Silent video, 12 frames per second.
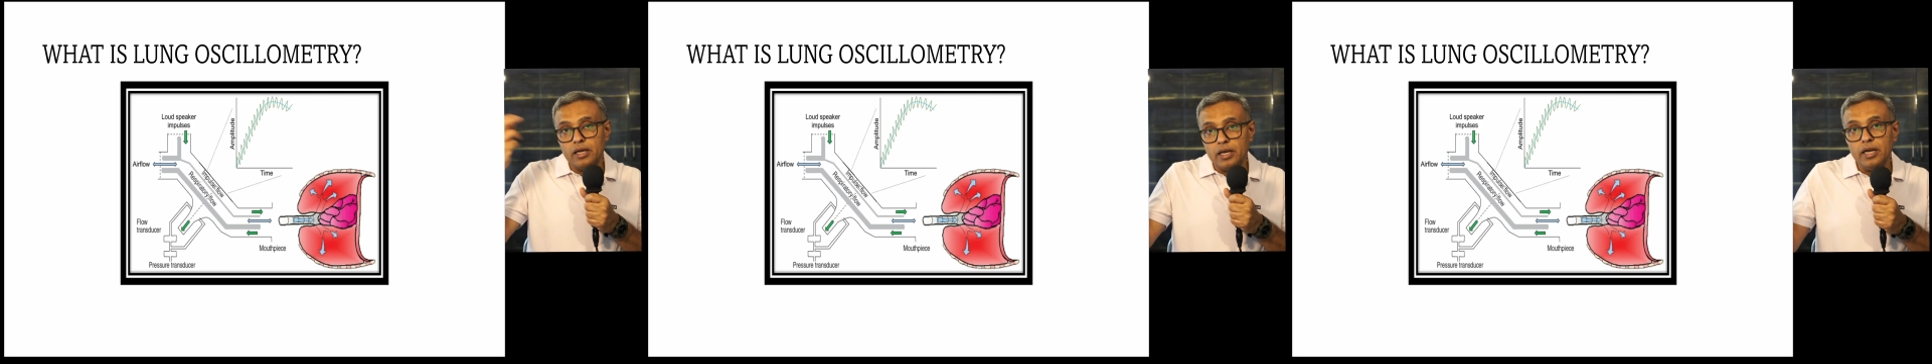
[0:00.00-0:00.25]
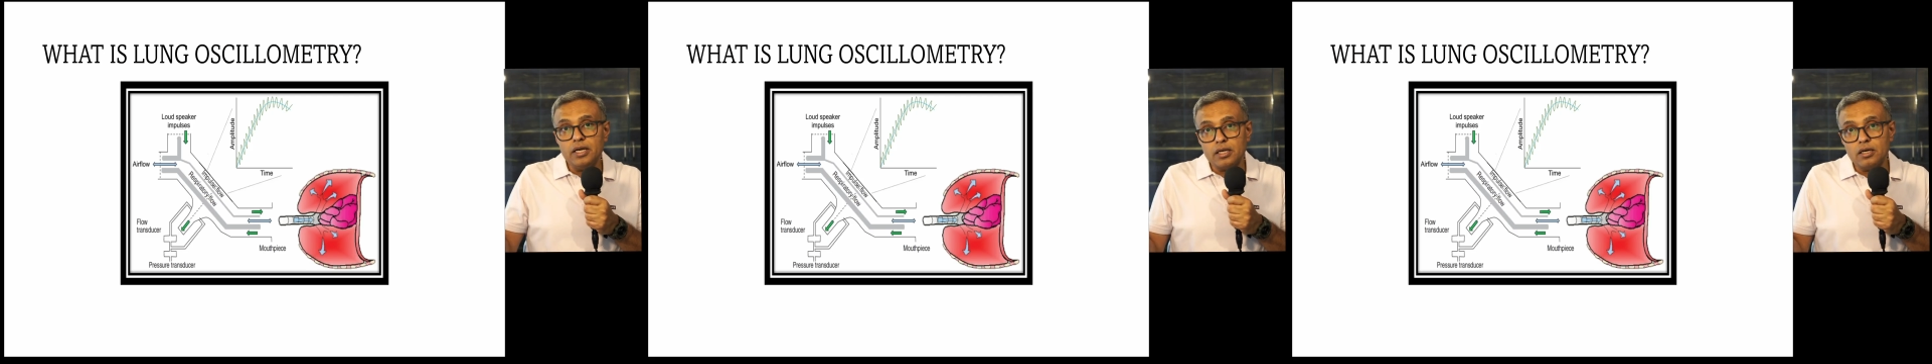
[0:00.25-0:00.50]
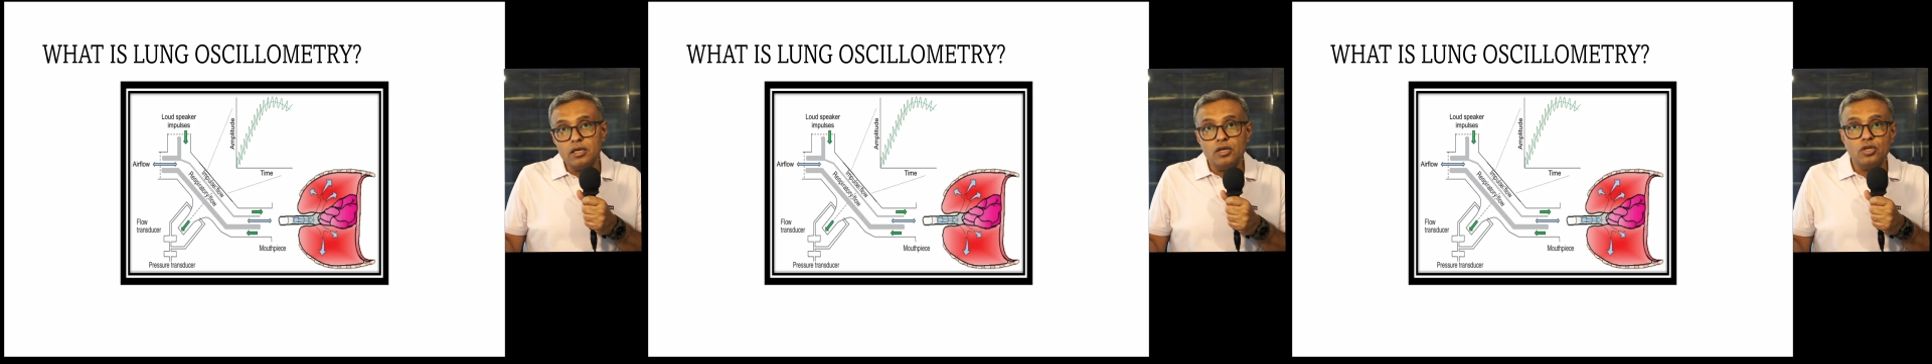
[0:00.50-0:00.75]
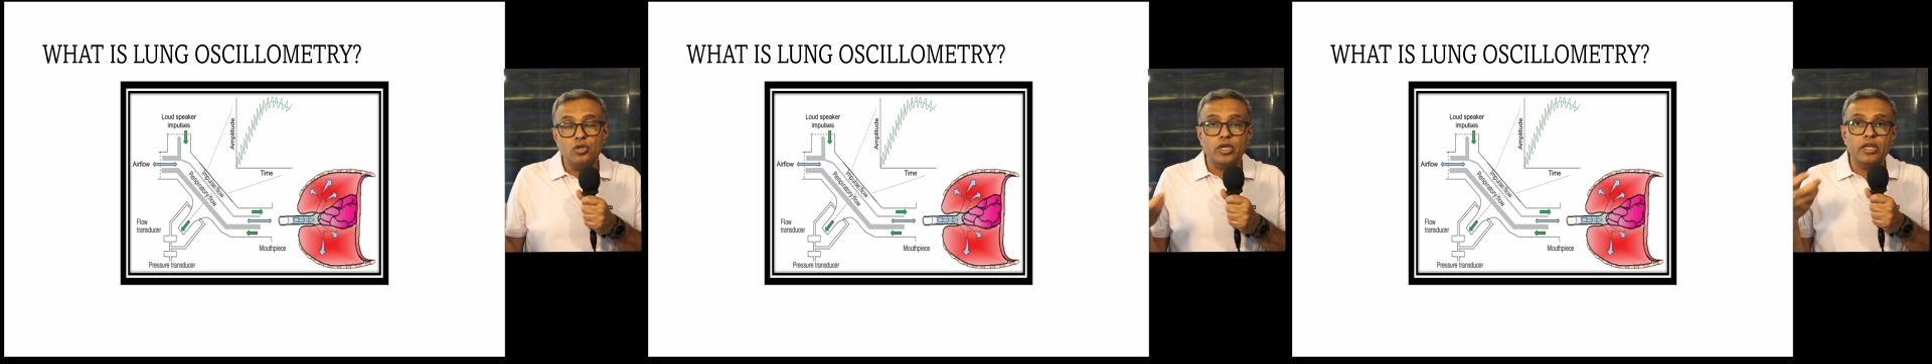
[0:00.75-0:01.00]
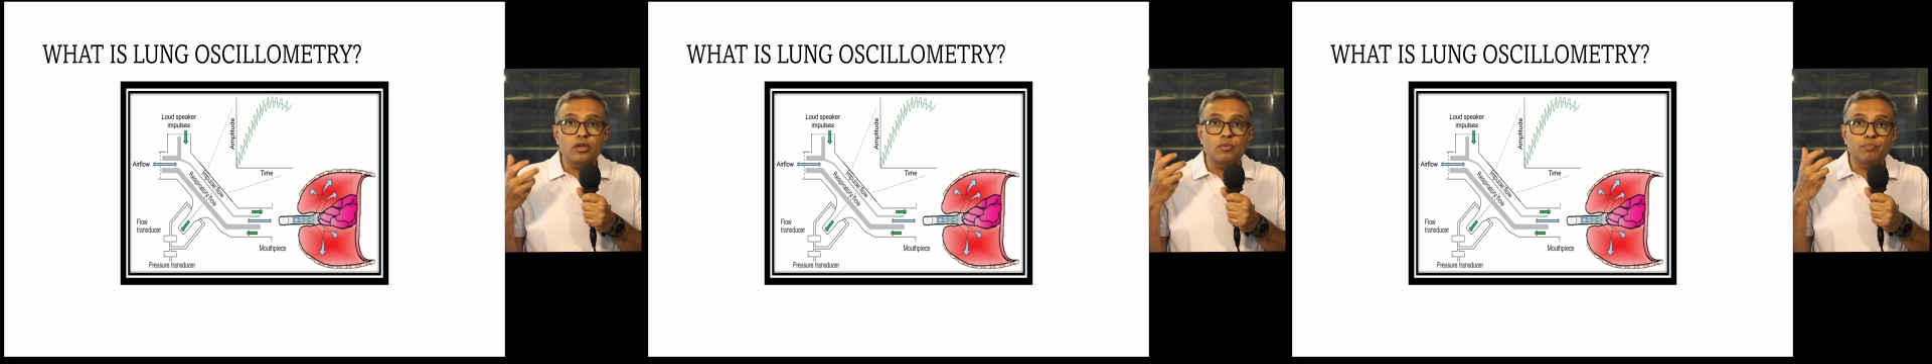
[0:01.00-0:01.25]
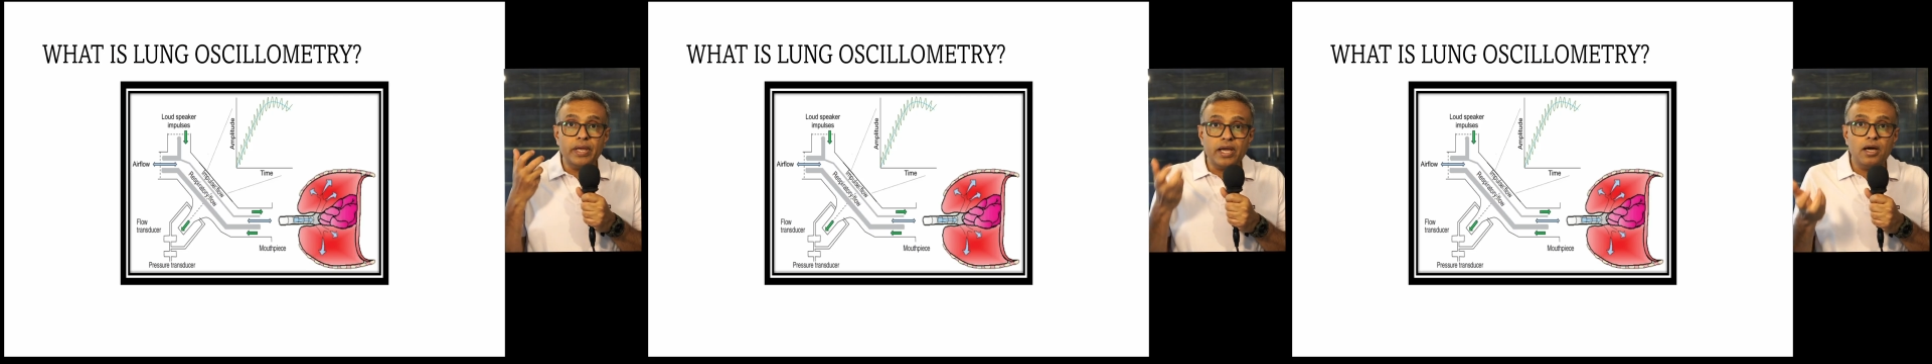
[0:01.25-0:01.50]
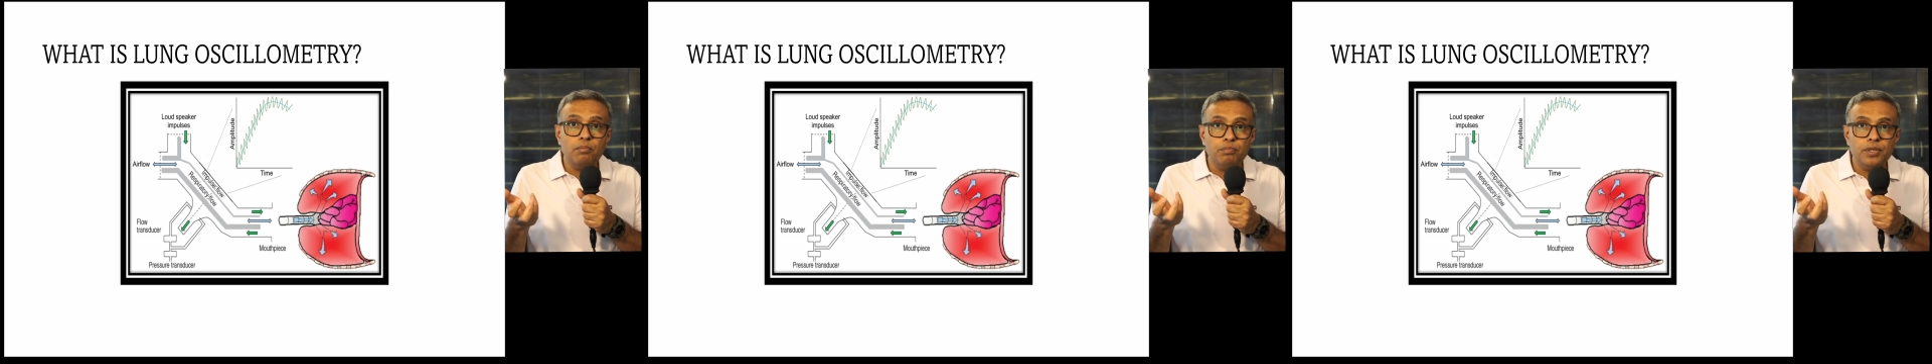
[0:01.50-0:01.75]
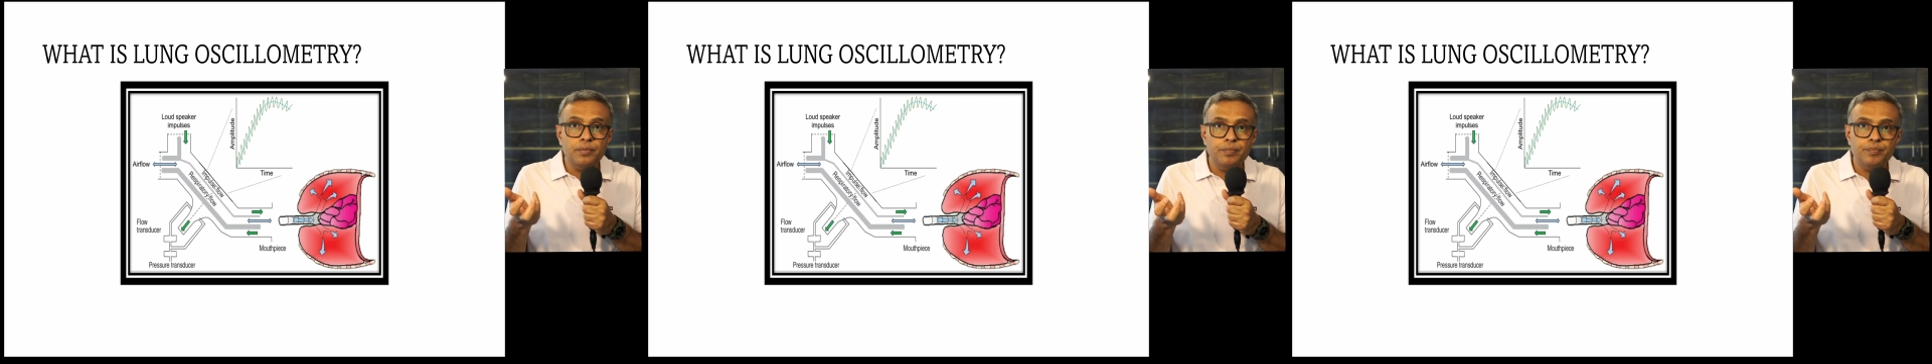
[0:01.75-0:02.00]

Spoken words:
In turn, you can pick up